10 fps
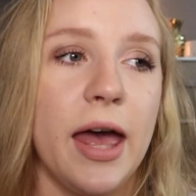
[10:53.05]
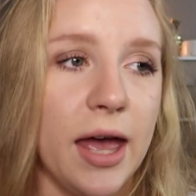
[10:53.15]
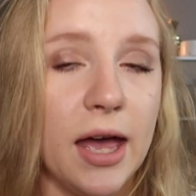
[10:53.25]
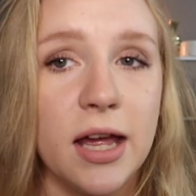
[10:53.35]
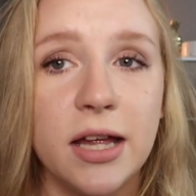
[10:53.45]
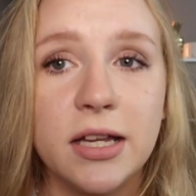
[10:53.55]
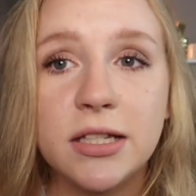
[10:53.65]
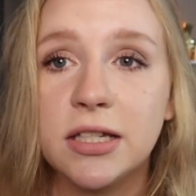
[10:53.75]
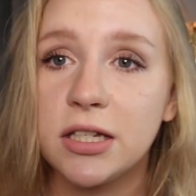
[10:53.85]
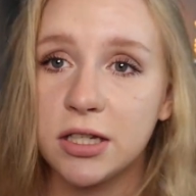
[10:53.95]

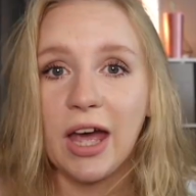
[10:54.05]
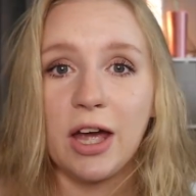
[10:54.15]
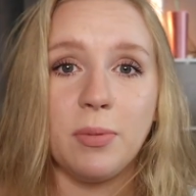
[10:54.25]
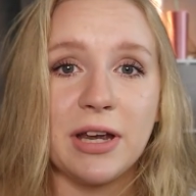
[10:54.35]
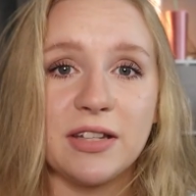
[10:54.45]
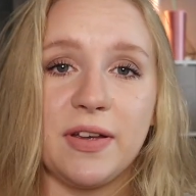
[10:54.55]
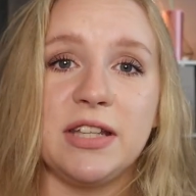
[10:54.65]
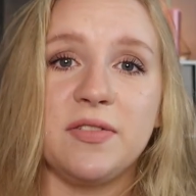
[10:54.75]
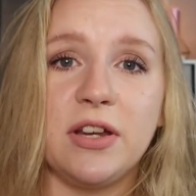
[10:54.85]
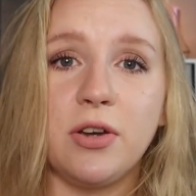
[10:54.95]
And I hope you guys found
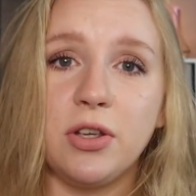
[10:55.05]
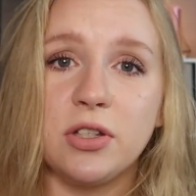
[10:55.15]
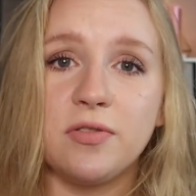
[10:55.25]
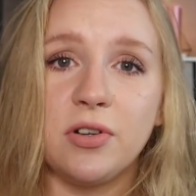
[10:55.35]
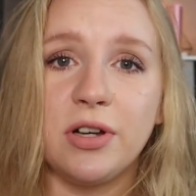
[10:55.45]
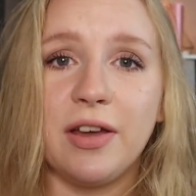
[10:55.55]
this video useful.